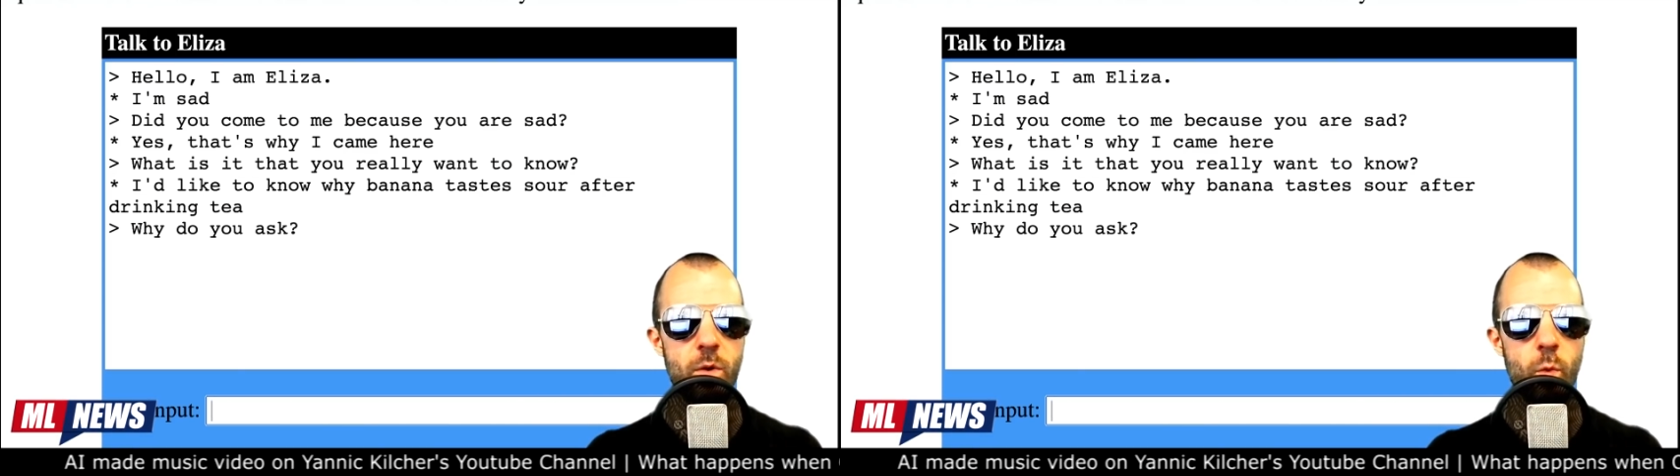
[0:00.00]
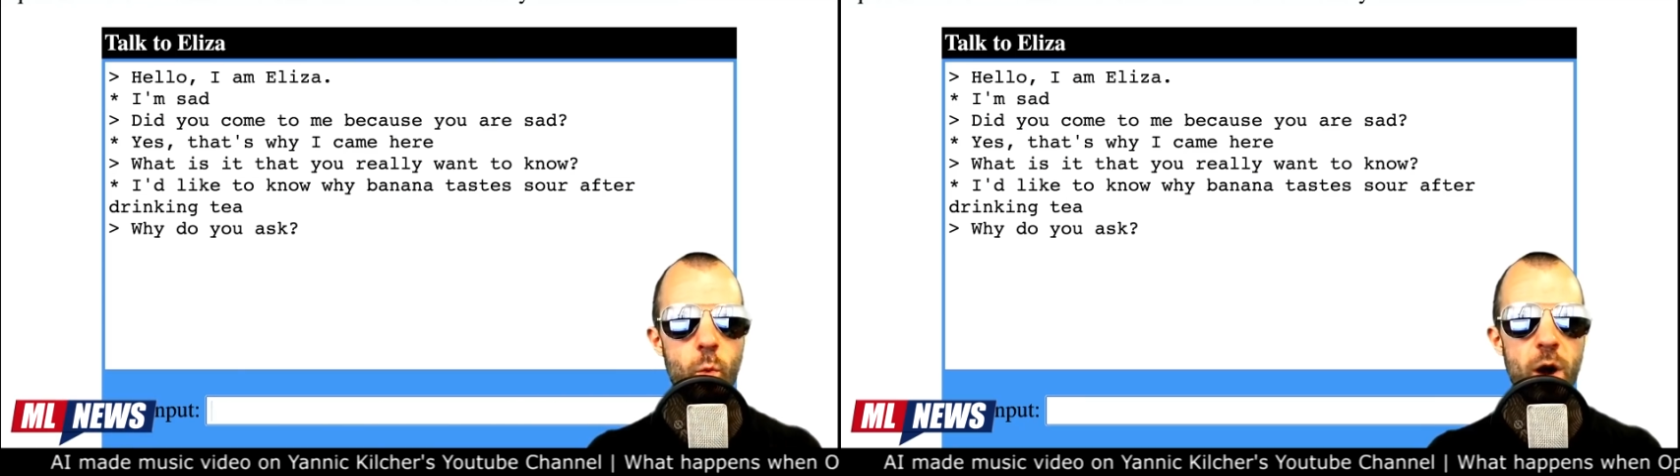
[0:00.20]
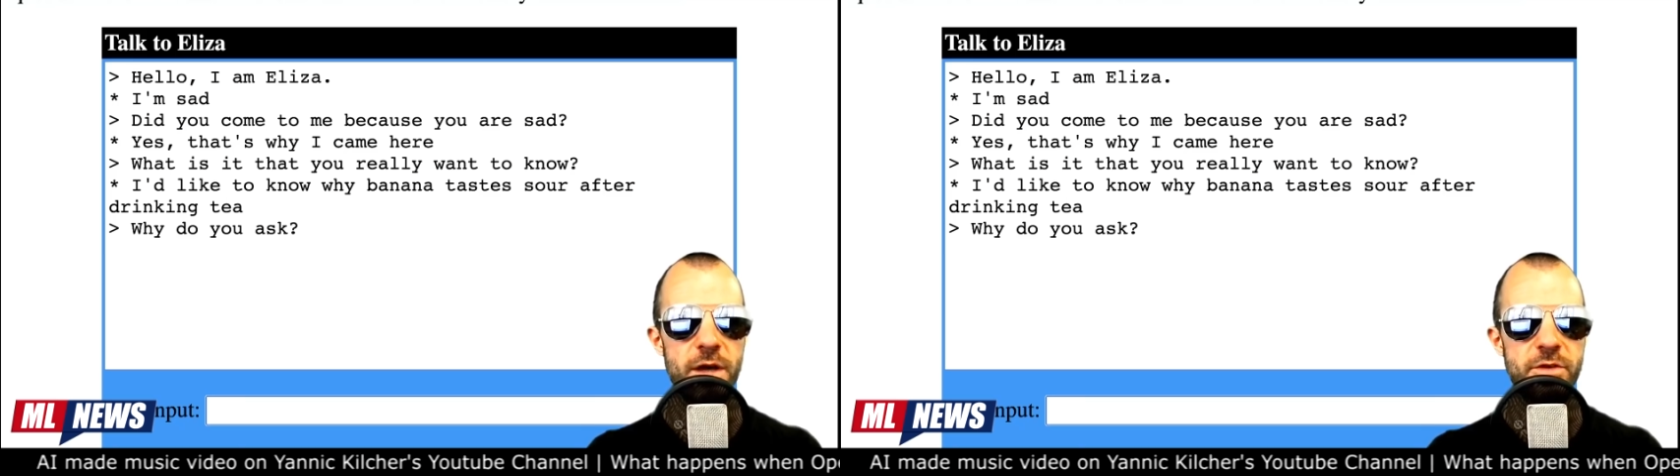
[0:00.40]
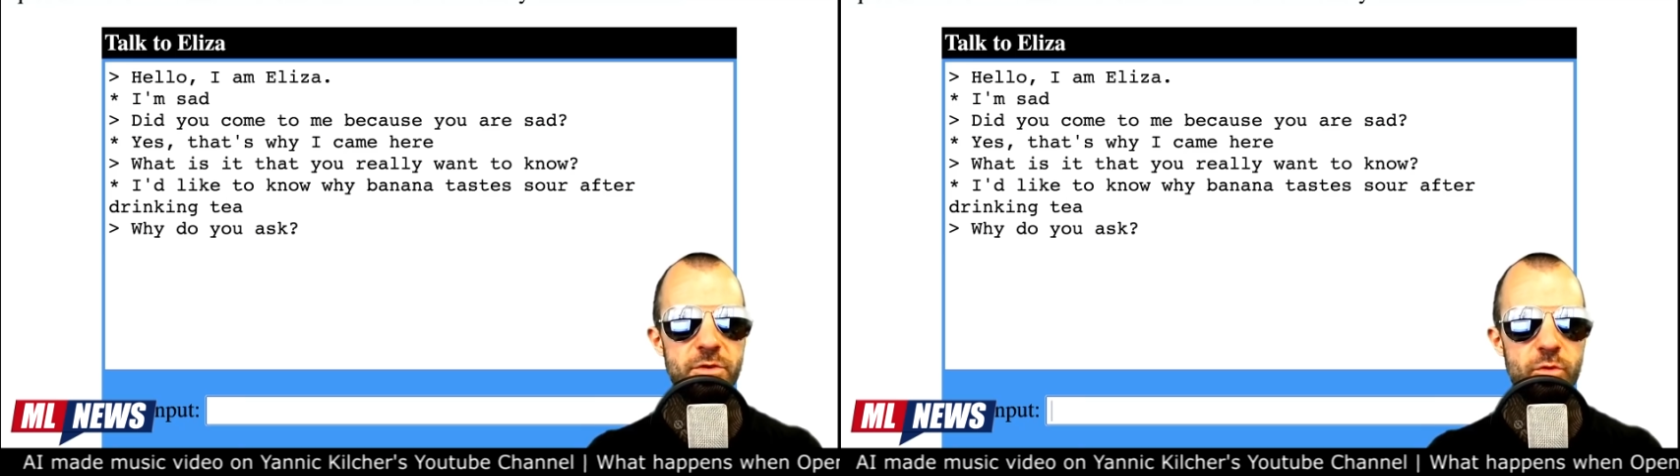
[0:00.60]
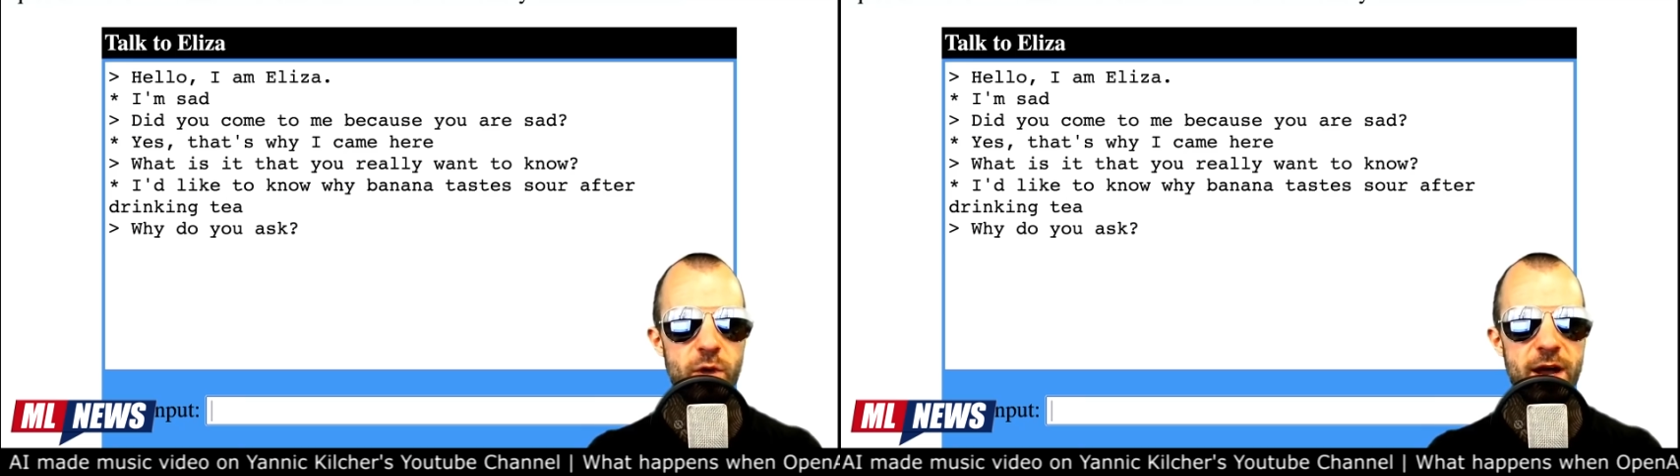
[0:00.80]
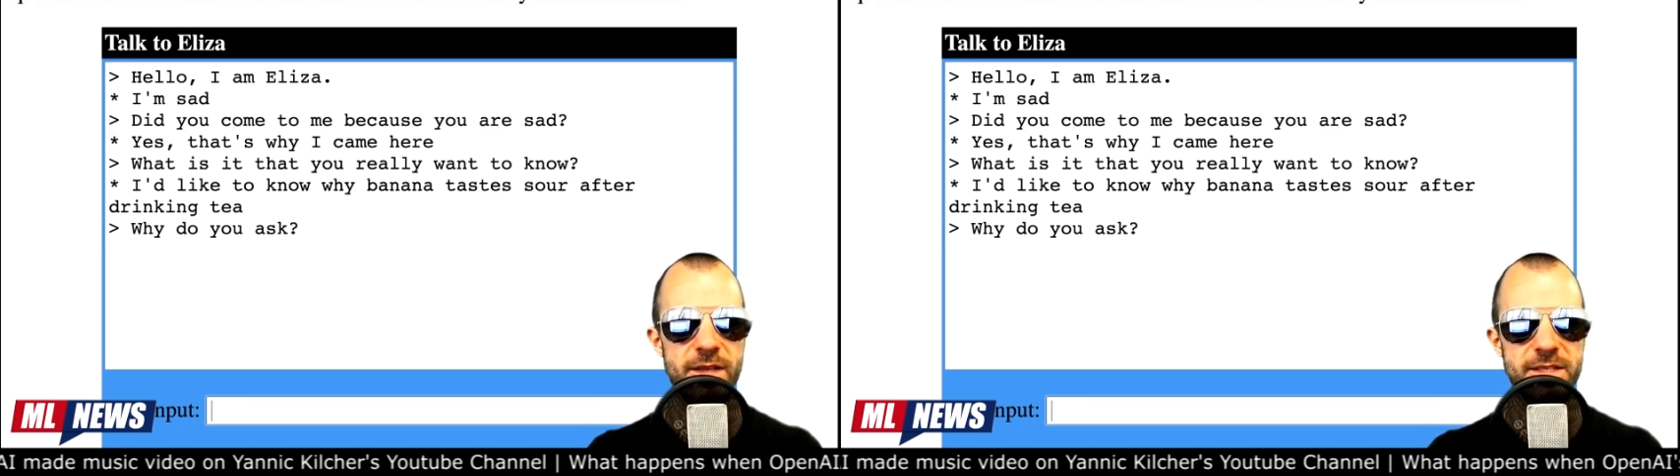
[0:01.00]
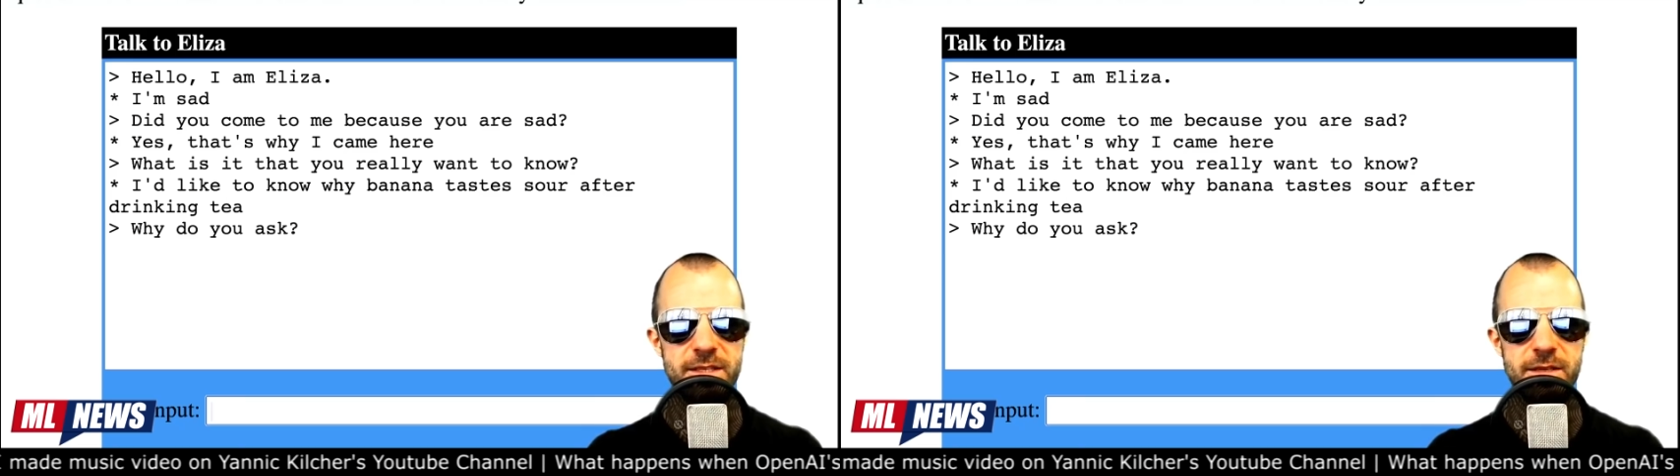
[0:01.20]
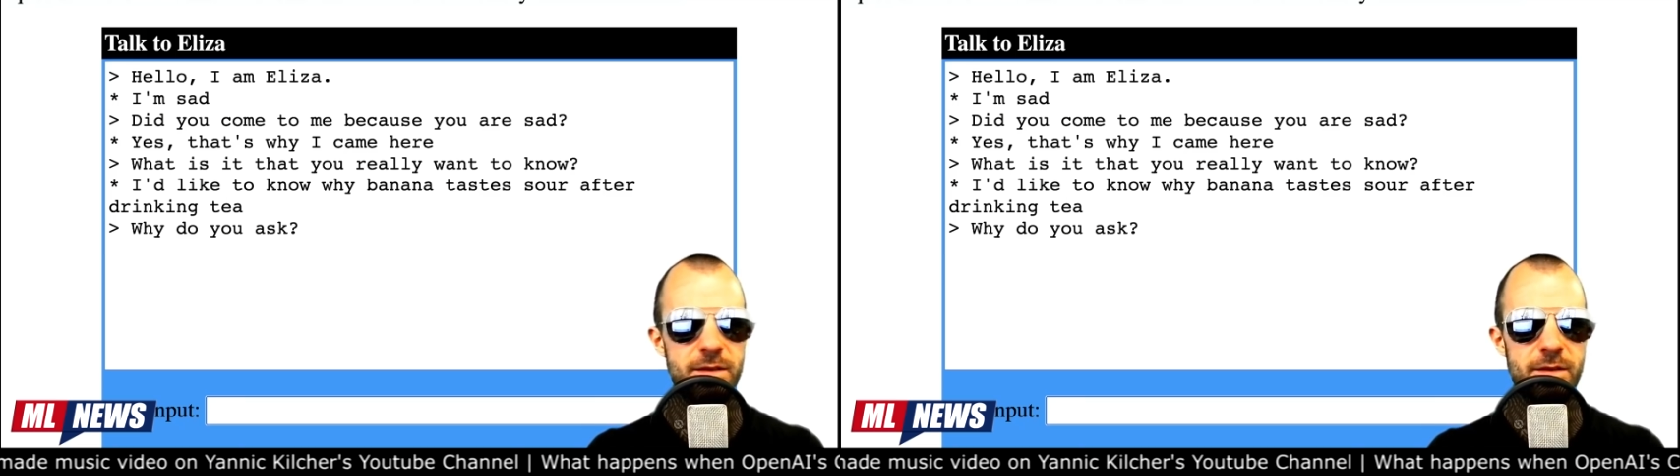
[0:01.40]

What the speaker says: Why do you ask?